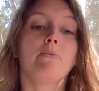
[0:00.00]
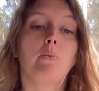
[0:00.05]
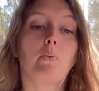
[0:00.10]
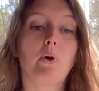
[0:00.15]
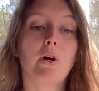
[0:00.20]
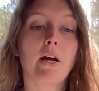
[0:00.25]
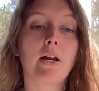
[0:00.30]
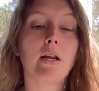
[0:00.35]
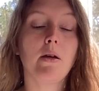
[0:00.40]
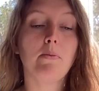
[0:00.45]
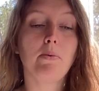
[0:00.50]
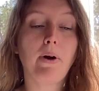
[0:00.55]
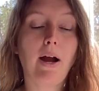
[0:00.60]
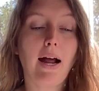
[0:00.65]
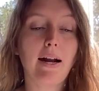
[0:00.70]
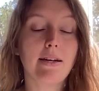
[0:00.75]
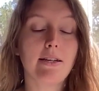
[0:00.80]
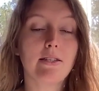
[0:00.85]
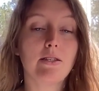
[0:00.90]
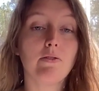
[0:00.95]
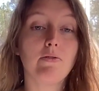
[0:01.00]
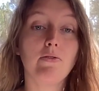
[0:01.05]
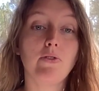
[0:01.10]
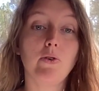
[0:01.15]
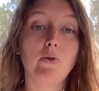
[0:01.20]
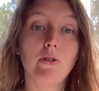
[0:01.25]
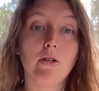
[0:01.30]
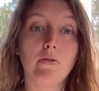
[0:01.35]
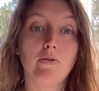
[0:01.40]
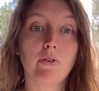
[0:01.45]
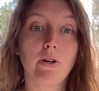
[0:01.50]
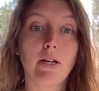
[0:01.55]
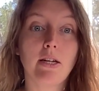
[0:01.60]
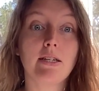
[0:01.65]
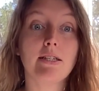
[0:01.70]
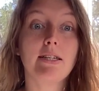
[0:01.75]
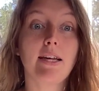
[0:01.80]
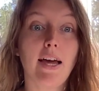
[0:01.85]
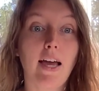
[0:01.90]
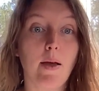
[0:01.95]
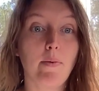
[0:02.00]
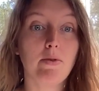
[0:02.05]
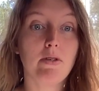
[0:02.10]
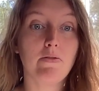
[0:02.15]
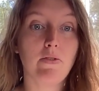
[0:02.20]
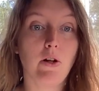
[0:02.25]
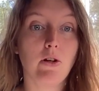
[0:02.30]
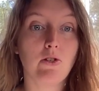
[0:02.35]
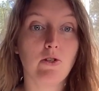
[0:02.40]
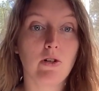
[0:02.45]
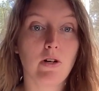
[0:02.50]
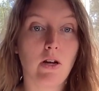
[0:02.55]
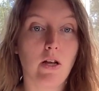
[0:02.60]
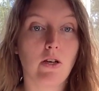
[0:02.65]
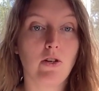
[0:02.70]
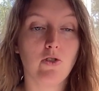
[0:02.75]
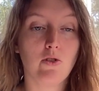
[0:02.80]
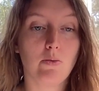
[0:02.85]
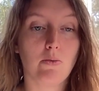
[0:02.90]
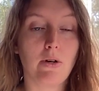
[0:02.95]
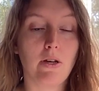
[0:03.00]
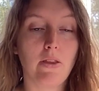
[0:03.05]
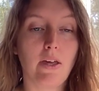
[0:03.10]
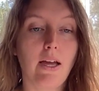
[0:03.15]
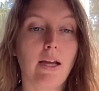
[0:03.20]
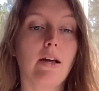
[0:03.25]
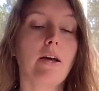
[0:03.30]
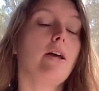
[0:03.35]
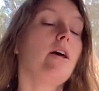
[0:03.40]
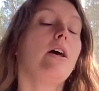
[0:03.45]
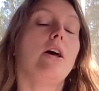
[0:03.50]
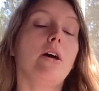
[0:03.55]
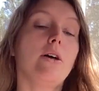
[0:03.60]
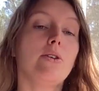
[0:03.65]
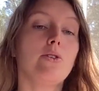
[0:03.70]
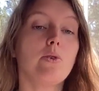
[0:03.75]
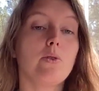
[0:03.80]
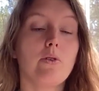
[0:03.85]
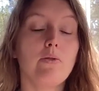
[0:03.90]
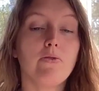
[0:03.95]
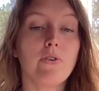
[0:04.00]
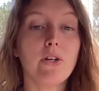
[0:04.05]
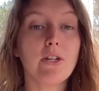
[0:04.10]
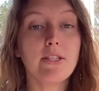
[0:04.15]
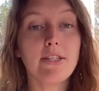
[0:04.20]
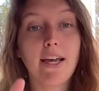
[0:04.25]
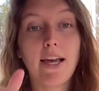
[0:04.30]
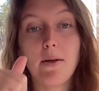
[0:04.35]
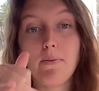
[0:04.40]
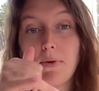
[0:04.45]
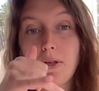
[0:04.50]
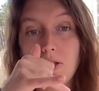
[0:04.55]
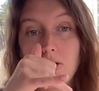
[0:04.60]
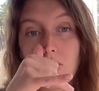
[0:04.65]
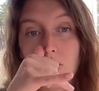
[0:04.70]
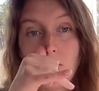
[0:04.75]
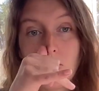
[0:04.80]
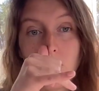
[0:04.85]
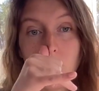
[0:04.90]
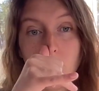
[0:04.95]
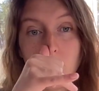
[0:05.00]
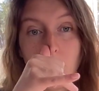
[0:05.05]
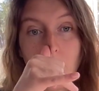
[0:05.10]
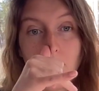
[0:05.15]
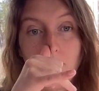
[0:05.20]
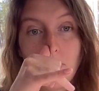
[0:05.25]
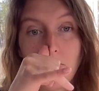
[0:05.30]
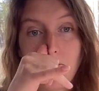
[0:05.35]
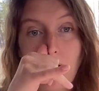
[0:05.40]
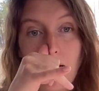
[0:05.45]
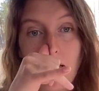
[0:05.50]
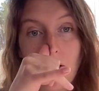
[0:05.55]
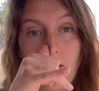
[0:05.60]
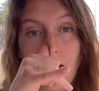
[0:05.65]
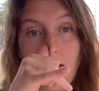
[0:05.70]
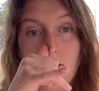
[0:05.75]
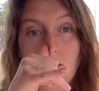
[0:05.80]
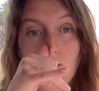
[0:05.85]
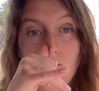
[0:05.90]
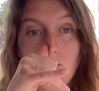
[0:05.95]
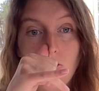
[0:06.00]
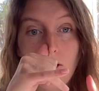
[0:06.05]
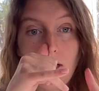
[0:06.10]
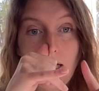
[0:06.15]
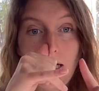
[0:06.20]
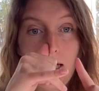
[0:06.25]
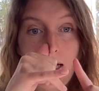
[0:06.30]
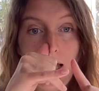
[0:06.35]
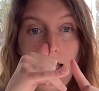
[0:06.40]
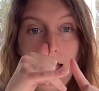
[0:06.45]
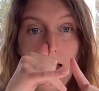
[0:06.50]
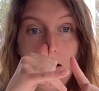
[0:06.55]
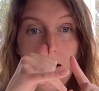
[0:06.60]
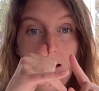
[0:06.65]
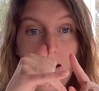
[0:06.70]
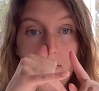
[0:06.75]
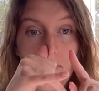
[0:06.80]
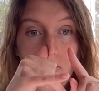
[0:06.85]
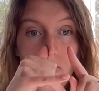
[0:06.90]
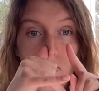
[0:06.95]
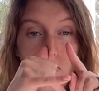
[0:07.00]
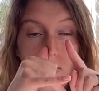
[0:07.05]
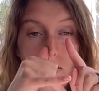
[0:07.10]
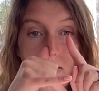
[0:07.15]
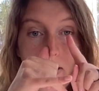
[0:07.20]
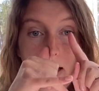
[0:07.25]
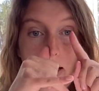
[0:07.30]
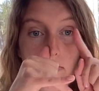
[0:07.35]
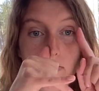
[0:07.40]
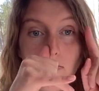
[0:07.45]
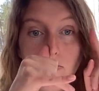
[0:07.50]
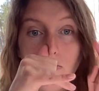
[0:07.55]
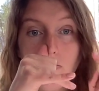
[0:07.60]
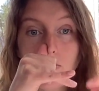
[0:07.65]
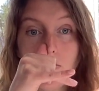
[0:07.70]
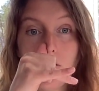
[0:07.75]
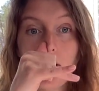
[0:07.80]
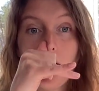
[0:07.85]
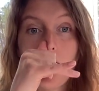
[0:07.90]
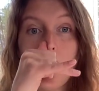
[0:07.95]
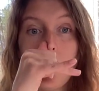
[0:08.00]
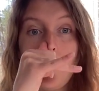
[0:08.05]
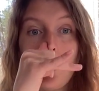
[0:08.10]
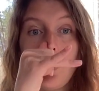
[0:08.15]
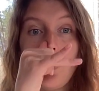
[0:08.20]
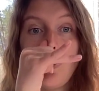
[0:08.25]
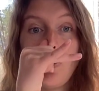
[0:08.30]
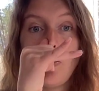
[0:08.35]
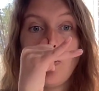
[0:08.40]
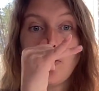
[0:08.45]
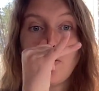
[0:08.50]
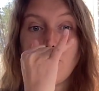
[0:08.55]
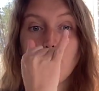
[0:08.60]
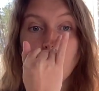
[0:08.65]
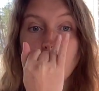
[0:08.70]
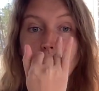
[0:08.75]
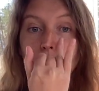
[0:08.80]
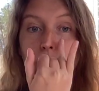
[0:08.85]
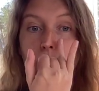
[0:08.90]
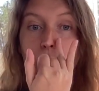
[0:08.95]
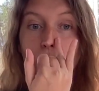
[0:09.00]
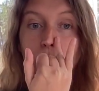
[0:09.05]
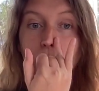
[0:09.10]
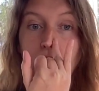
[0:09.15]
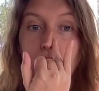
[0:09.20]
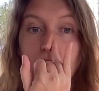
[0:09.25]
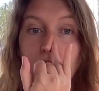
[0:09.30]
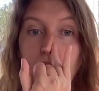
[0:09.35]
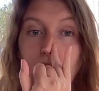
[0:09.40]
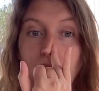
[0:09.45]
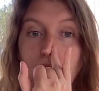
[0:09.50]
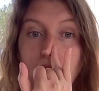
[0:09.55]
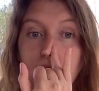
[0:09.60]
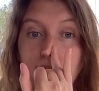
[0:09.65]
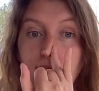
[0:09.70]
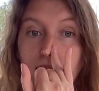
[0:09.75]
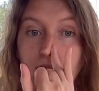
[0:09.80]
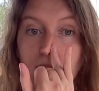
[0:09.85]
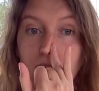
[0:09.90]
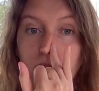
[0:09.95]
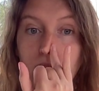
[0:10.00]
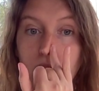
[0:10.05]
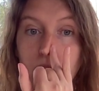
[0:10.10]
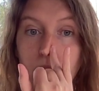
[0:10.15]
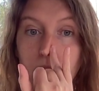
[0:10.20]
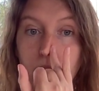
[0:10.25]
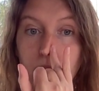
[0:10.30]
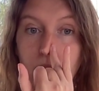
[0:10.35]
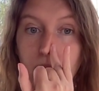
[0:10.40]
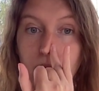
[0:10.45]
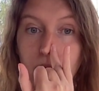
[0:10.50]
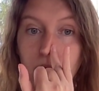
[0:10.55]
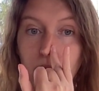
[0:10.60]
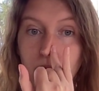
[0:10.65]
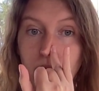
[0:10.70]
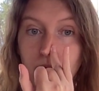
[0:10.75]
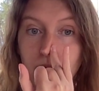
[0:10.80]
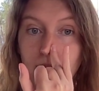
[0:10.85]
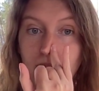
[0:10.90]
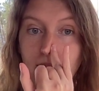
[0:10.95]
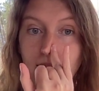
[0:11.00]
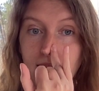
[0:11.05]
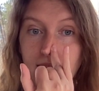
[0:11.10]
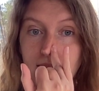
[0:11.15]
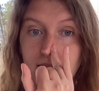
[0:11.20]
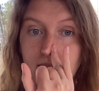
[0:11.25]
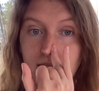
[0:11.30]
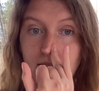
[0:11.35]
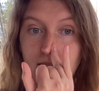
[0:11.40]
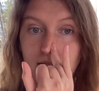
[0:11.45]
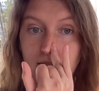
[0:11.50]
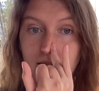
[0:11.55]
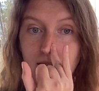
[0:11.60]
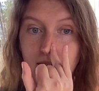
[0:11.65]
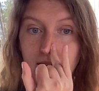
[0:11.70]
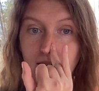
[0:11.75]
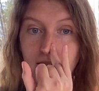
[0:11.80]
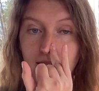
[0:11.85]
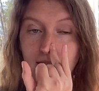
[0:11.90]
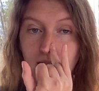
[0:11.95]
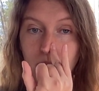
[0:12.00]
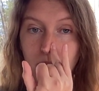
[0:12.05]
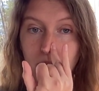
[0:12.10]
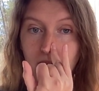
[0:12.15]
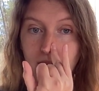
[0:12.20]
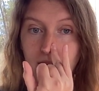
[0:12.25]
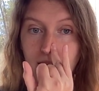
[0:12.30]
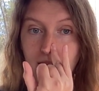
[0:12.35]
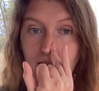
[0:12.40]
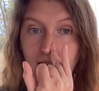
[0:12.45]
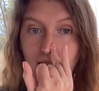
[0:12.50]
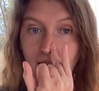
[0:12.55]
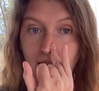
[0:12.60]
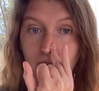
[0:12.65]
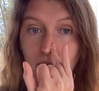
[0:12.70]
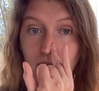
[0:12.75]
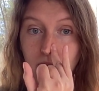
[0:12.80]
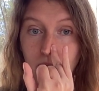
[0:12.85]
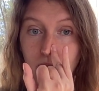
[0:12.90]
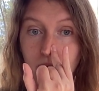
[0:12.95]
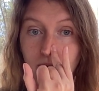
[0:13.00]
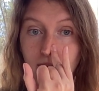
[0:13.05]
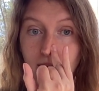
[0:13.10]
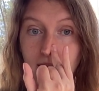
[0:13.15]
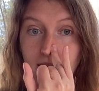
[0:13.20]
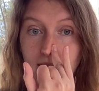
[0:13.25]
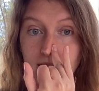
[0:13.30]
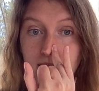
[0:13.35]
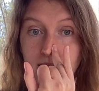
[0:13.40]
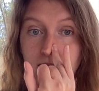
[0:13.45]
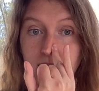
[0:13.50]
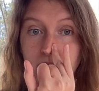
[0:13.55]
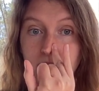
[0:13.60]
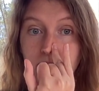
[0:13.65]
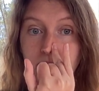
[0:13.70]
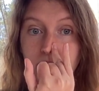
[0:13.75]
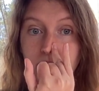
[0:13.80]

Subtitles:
We're going to practice a few different types of alternate nostril breathing. So the first type is to close off the right nostril, inhale up through the left, hold it for a moment, exhale through the right, and then we're going to inhale through the right